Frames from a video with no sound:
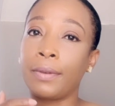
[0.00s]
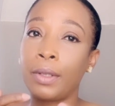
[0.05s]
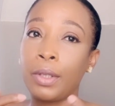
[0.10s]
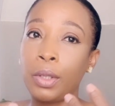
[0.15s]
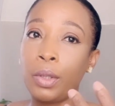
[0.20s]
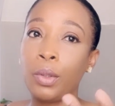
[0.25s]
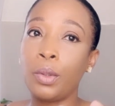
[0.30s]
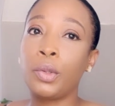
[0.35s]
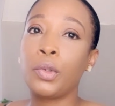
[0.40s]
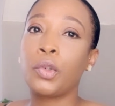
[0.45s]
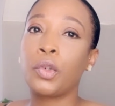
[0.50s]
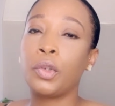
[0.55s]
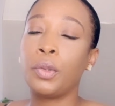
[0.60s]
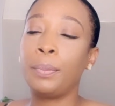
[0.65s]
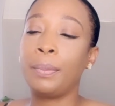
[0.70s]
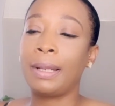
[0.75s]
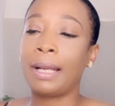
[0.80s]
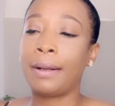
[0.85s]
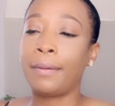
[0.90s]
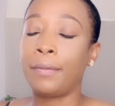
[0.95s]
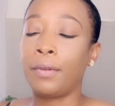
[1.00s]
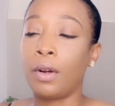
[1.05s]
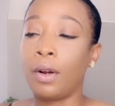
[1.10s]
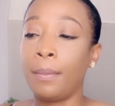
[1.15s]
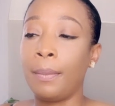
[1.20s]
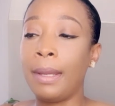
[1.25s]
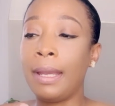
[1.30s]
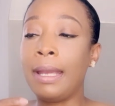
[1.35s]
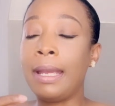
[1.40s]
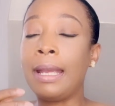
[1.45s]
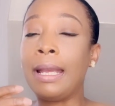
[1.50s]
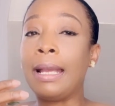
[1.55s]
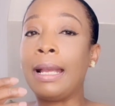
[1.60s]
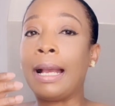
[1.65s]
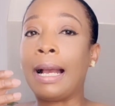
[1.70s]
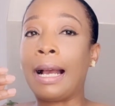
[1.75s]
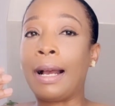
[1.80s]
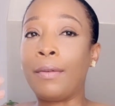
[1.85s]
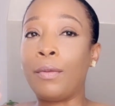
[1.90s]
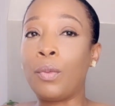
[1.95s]
YouTube platform.
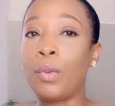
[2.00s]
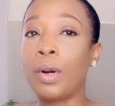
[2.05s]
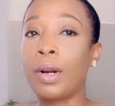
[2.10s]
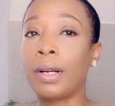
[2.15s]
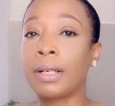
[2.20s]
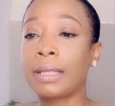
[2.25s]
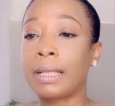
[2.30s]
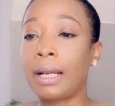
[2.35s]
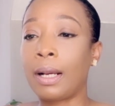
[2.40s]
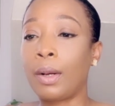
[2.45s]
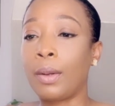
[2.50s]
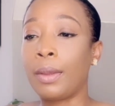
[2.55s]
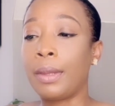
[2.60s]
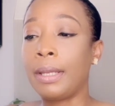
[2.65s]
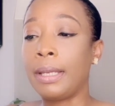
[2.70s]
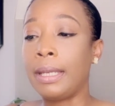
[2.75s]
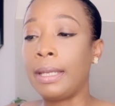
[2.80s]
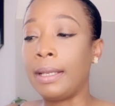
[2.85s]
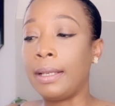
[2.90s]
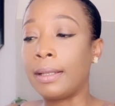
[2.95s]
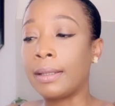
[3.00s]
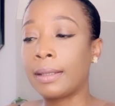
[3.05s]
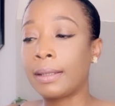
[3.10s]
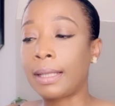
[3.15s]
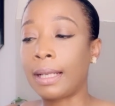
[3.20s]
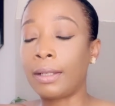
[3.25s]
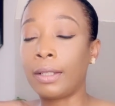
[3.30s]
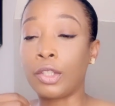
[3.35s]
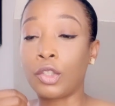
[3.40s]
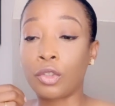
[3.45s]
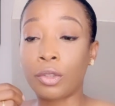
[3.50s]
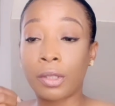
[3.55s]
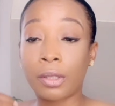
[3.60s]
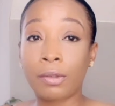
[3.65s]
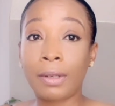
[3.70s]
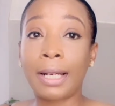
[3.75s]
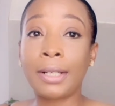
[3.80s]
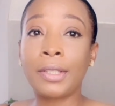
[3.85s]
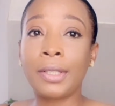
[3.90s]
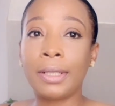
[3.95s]
I've worked out the
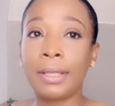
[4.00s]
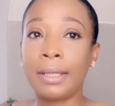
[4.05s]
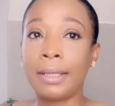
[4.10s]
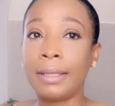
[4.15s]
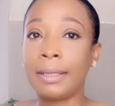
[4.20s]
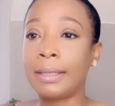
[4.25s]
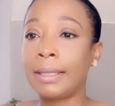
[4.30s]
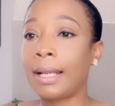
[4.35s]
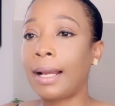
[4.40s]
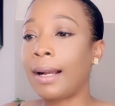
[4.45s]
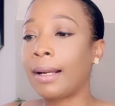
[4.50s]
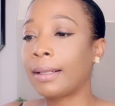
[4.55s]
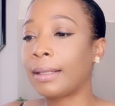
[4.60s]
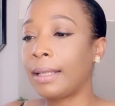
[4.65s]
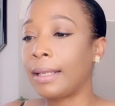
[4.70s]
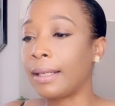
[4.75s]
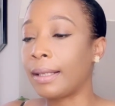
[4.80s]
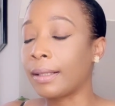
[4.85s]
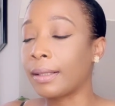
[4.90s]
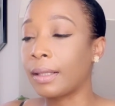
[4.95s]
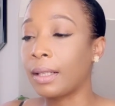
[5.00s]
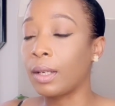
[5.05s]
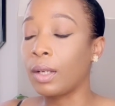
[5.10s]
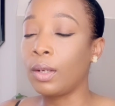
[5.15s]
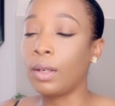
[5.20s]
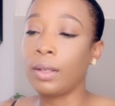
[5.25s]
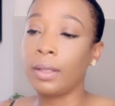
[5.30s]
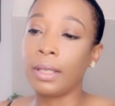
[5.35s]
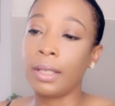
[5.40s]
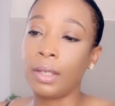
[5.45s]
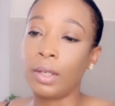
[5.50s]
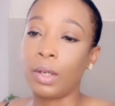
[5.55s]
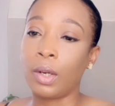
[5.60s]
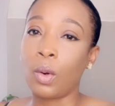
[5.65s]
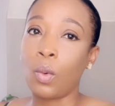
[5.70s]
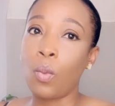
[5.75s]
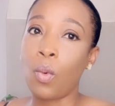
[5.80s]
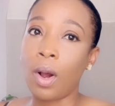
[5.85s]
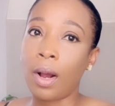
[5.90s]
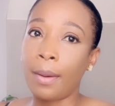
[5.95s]
strategy, the tactics,
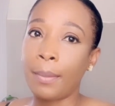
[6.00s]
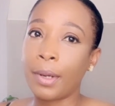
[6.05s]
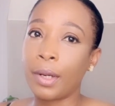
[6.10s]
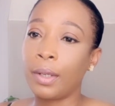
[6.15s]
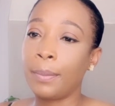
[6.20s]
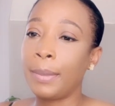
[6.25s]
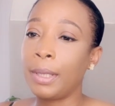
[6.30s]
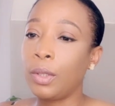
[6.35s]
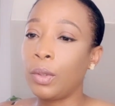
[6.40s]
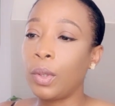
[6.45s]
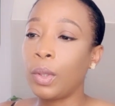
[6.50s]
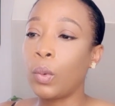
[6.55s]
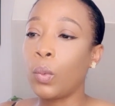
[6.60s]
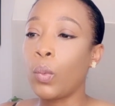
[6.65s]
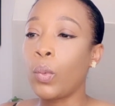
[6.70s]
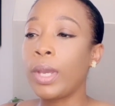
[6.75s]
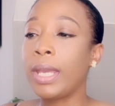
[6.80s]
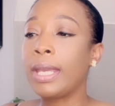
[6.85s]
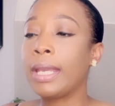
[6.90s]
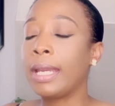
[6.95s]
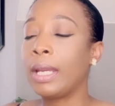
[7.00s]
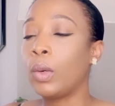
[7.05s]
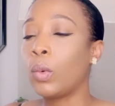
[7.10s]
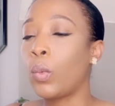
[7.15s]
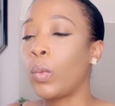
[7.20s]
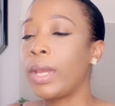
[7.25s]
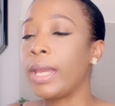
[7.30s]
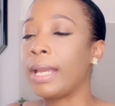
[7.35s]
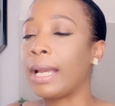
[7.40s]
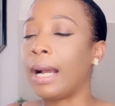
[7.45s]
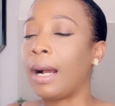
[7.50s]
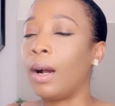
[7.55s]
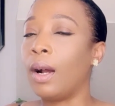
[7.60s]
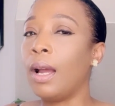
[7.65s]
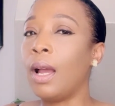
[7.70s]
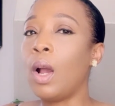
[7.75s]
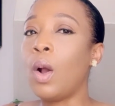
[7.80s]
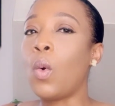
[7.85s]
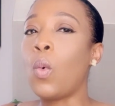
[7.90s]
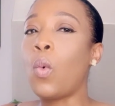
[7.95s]
what I'm going to be doing week in, week out.
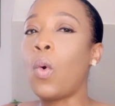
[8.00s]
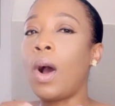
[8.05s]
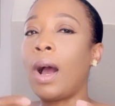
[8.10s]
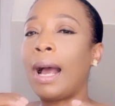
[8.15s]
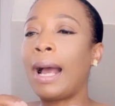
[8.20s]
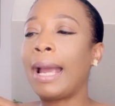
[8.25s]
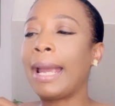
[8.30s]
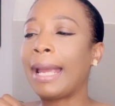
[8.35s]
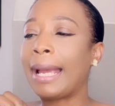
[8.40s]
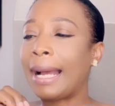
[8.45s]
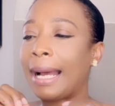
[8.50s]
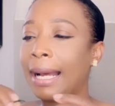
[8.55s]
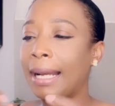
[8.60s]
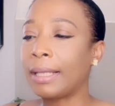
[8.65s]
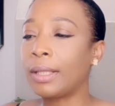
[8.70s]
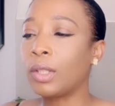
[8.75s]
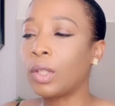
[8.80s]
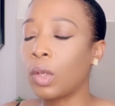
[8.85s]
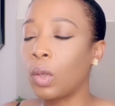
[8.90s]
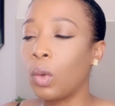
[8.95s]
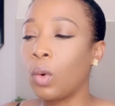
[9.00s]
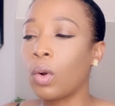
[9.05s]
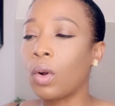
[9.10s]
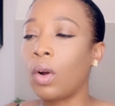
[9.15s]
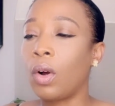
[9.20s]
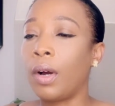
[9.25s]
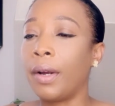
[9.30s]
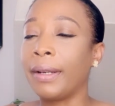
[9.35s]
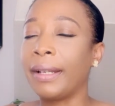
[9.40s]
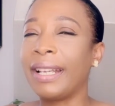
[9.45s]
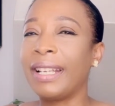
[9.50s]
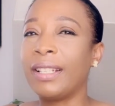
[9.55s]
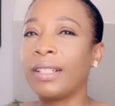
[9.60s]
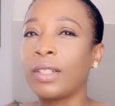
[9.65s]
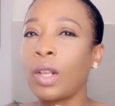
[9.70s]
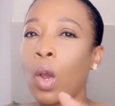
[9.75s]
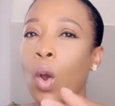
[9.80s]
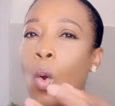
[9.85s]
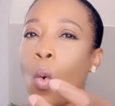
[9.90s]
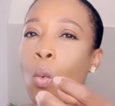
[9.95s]
What I had to look on
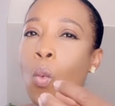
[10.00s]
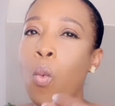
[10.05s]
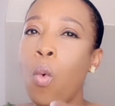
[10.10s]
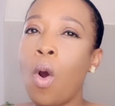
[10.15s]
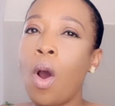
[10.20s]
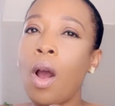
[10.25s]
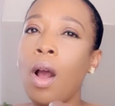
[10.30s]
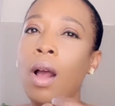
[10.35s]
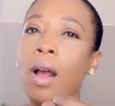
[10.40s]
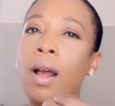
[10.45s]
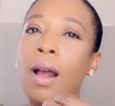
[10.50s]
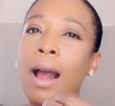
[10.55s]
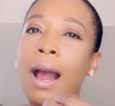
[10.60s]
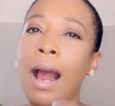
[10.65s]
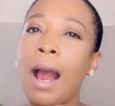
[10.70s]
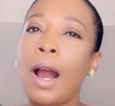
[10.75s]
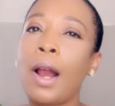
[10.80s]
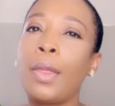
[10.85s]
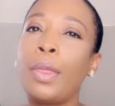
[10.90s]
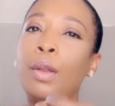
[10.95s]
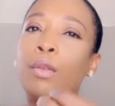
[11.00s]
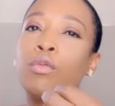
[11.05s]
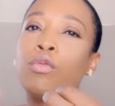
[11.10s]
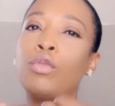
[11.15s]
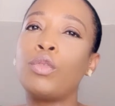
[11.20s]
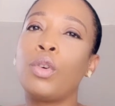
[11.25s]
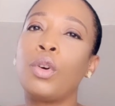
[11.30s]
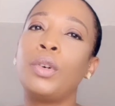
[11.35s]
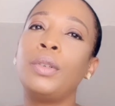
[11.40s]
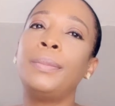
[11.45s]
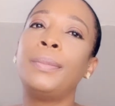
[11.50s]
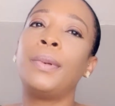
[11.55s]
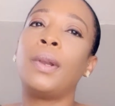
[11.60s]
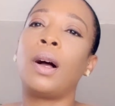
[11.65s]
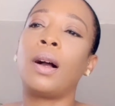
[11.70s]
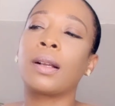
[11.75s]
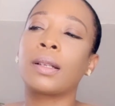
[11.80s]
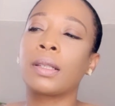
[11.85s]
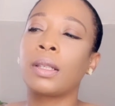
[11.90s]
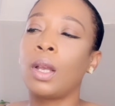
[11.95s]
is, what are the
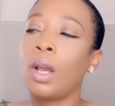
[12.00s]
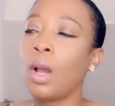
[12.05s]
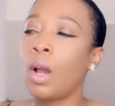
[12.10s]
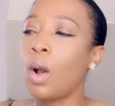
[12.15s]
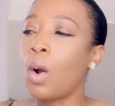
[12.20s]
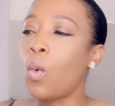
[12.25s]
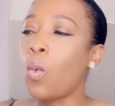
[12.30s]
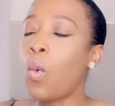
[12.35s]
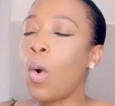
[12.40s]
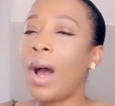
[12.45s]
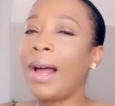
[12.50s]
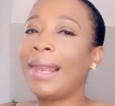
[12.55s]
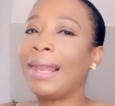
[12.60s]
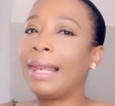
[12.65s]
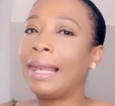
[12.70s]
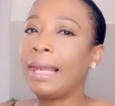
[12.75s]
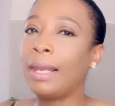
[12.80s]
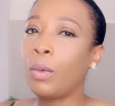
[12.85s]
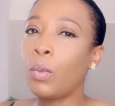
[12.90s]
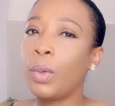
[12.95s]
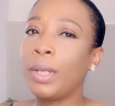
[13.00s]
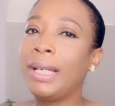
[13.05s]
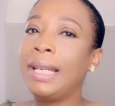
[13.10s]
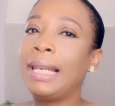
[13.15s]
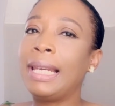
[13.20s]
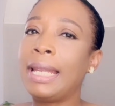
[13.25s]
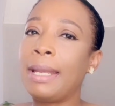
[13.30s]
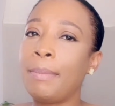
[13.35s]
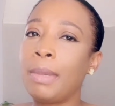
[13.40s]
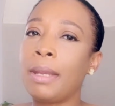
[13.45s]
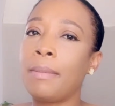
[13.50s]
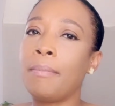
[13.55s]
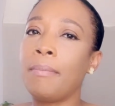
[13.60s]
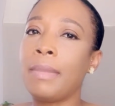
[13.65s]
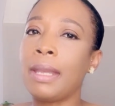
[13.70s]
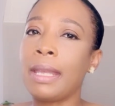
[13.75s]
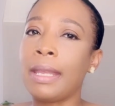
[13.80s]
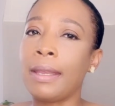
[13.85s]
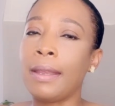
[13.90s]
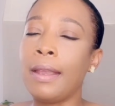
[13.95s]
roadblocks? What would limit
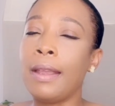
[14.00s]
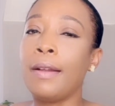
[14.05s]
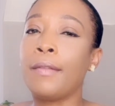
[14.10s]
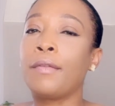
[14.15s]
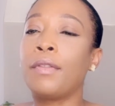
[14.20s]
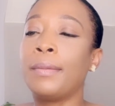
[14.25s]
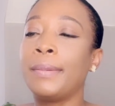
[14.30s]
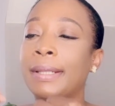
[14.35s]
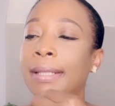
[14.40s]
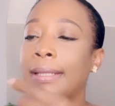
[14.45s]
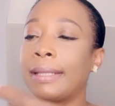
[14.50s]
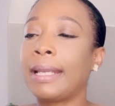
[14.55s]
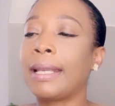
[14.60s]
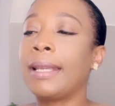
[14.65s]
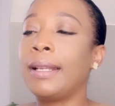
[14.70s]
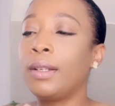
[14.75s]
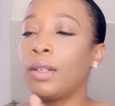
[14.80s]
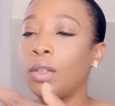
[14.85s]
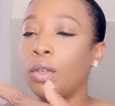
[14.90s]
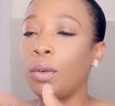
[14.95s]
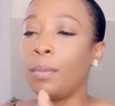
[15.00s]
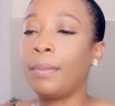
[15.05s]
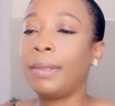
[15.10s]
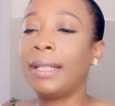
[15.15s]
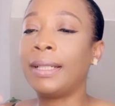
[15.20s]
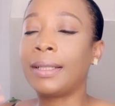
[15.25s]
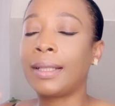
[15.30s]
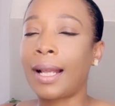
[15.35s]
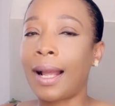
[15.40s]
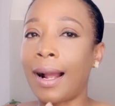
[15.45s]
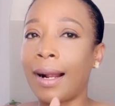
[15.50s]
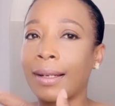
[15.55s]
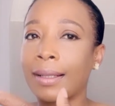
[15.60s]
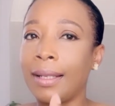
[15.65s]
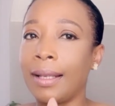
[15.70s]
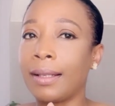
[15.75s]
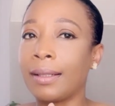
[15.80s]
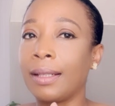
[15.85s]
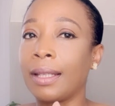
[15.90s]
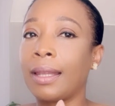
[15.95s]
me from sticking to the
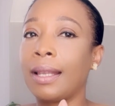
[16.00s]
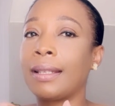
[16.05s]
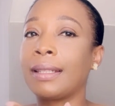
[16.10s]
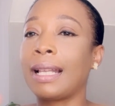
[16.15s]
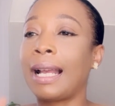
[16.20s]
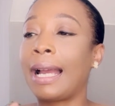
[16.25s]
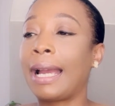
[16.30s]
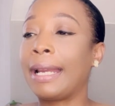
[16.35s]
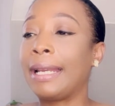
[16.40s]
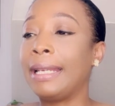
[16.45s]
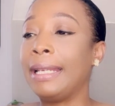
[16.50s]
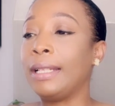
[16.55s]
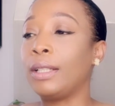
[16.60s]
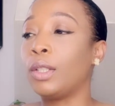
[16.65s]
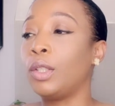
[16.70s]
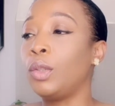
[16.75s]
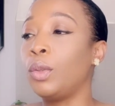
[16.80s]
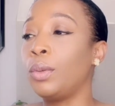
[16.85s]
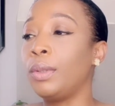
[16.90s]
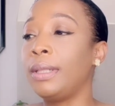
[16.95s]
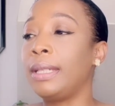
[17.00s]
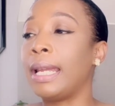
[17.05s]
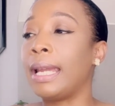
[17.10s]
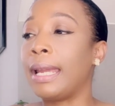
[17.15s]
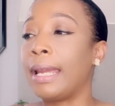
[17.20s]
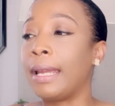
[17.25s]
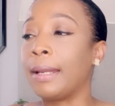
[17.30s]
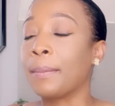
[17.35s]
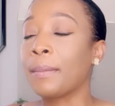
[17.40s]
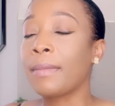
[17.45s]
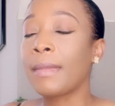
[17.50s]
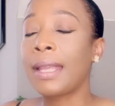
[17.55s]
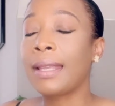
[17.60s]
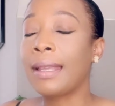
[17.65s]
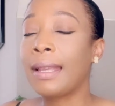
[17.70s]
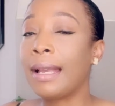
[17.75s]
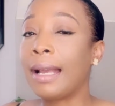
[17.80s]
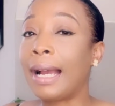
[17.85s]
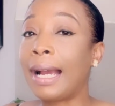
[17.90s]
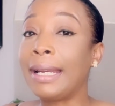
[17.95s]
tactics, the things that I need to do day in?
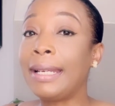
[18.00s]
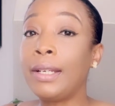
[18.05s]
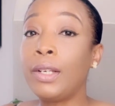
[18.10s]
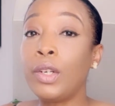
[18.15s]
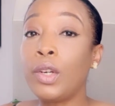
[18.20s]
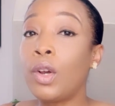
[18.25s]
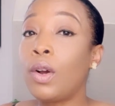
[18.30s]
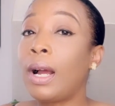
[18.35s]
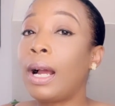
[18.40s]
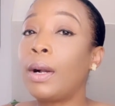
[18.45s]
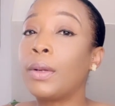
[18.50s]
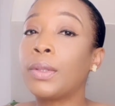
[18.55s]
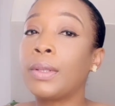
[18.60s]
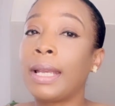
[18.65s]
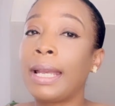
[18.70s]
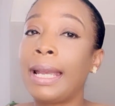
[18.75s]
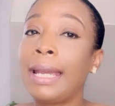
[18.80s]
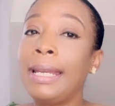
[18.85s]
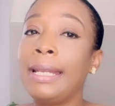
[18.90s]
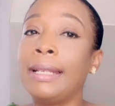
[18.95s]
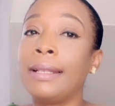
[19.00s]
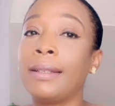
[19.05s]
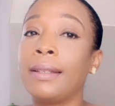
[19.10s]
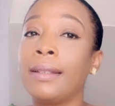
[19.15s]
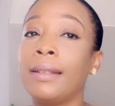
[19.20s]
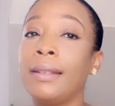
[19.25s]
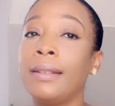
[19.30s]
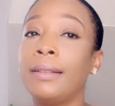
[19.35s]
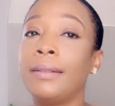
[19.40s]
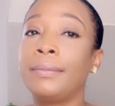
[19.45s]
I didn't know how to edit.